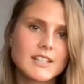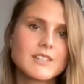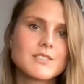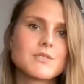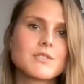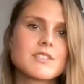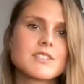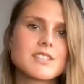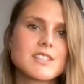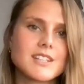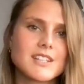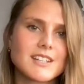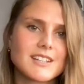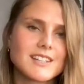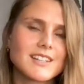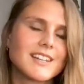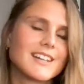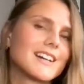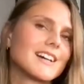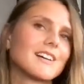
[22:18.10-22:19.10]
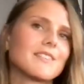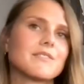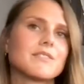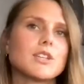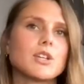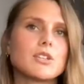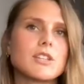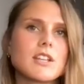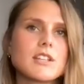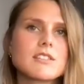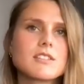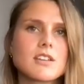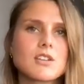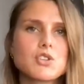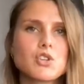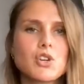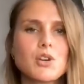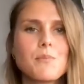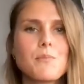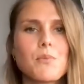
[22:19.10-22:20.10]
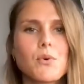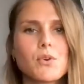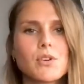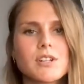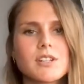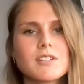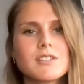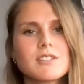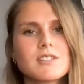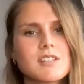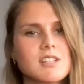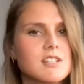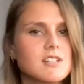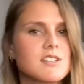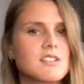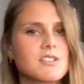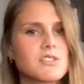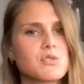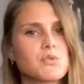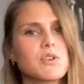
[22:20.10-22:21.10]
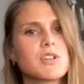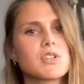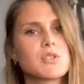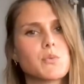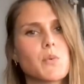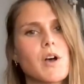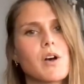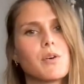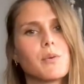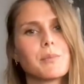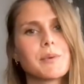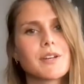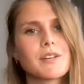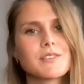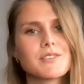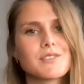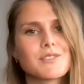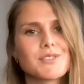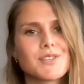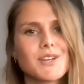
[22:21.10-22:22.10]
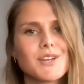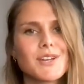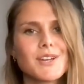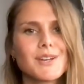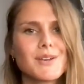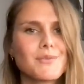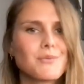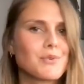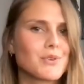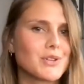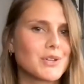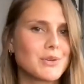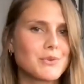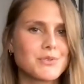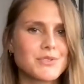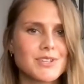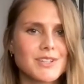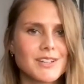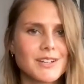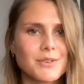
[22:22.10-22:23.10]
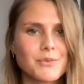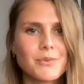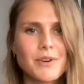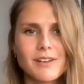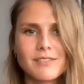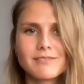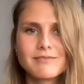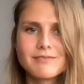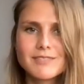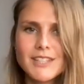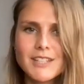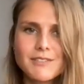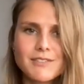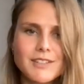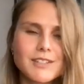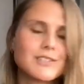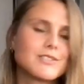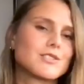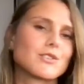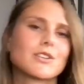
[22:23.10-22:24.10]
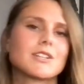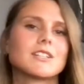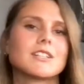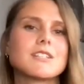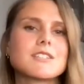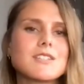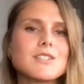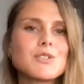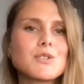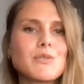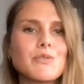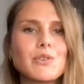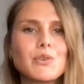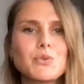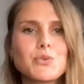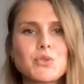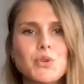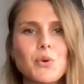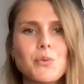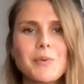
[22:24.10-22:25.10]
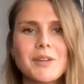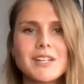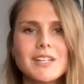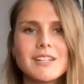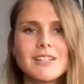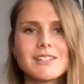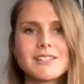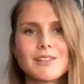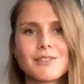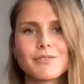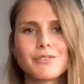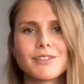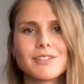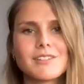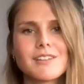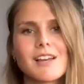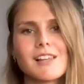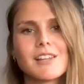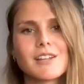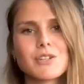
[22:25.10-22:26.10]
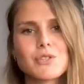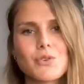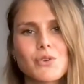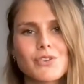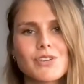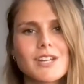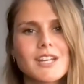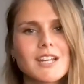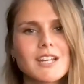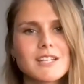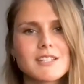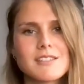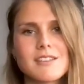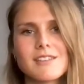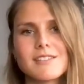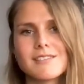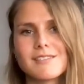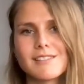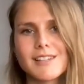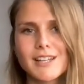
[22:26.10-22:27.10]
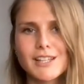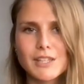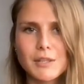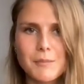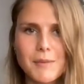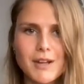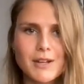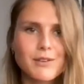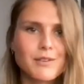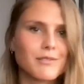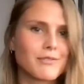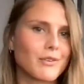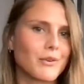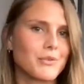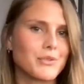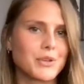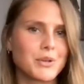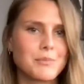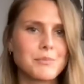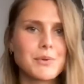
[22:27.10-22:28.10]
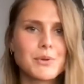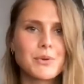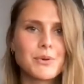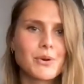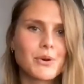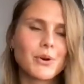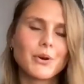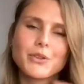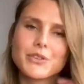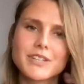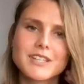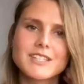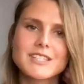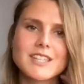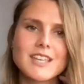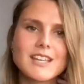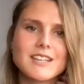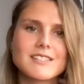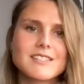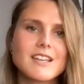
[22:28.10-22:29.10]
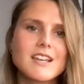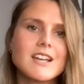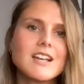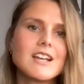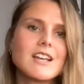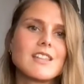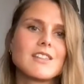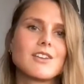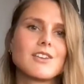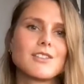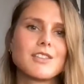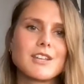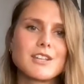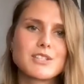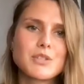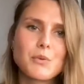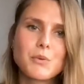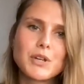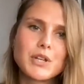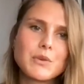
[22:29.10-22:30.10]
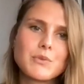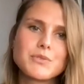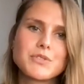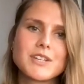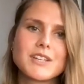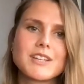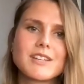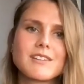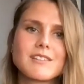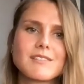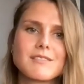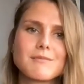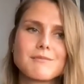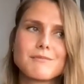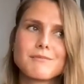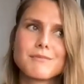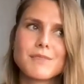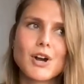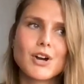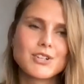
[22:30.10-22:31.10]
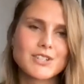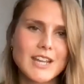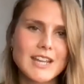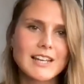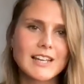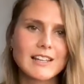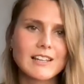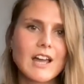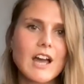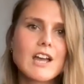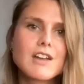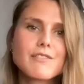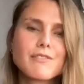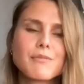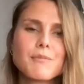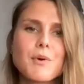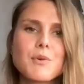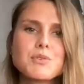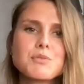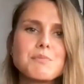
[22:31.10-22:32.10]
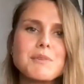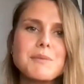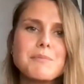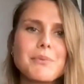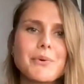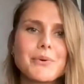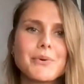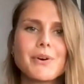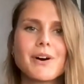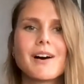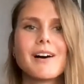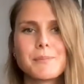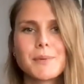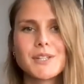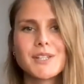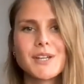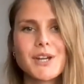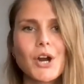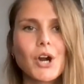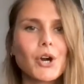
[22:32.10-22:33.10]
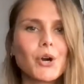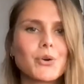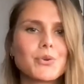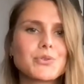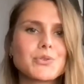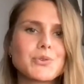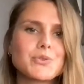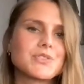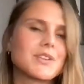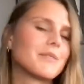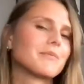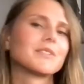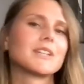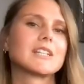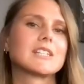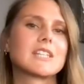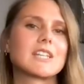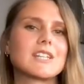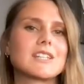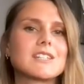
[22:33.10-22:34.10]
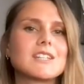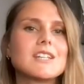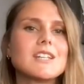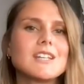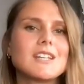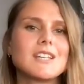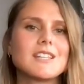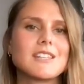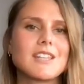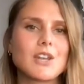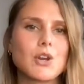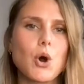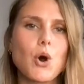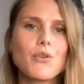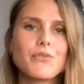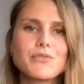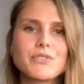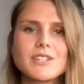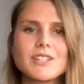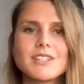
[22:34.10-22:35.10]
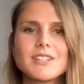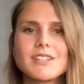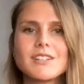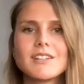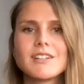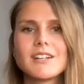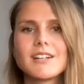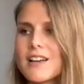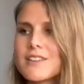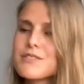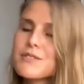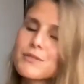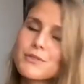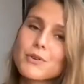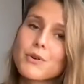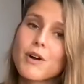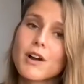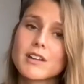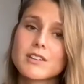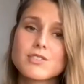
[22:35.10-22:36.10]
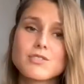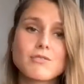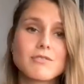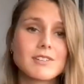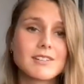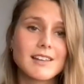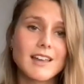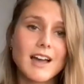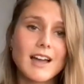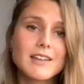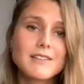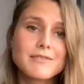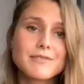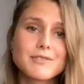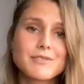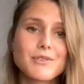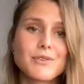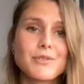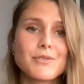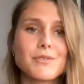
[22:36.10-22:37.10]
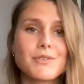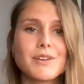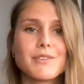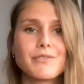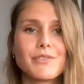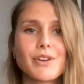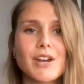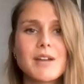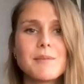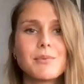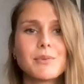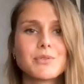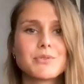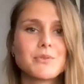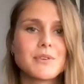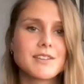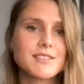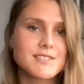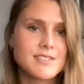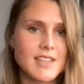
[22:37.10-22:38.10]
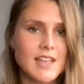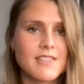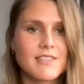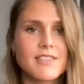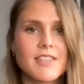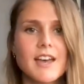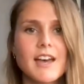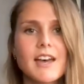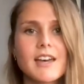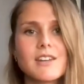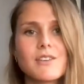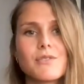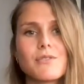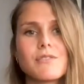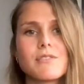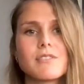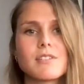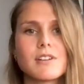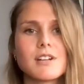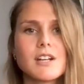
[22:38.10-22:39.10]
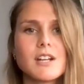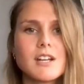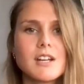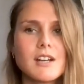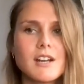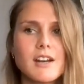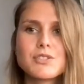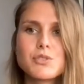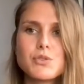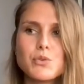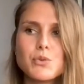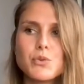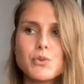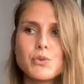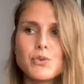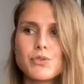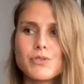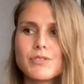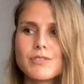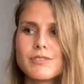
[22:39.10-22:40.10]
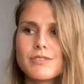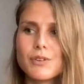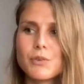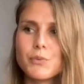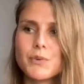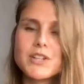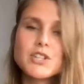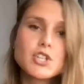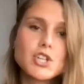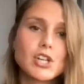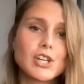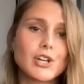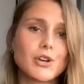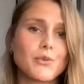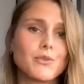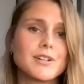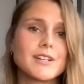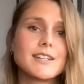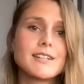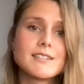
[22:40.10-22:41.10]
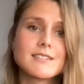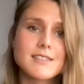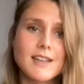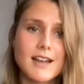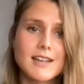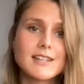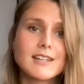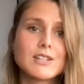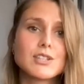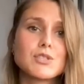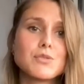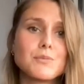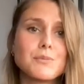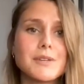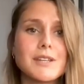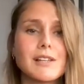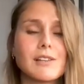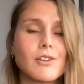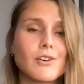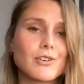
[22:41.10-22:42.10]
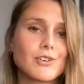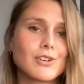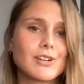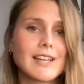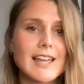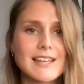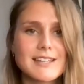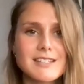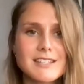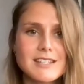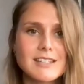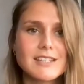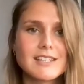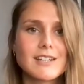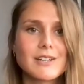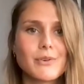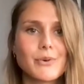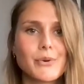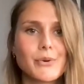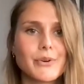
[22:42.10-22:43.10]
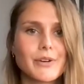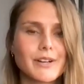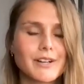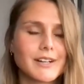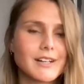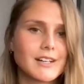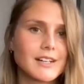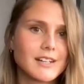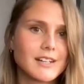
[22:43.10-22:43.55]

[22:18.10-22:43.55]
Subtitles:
interesting. Yeah, no, that's such an important industry as well, because we're using, well, even during this interview, so many different electronics and like the microphone, computer, all these things, the things that we're using in our daily life, most people, but they are also something that often has a quite short life. So if you're able to extend that or to originally already design it to be longer lasting or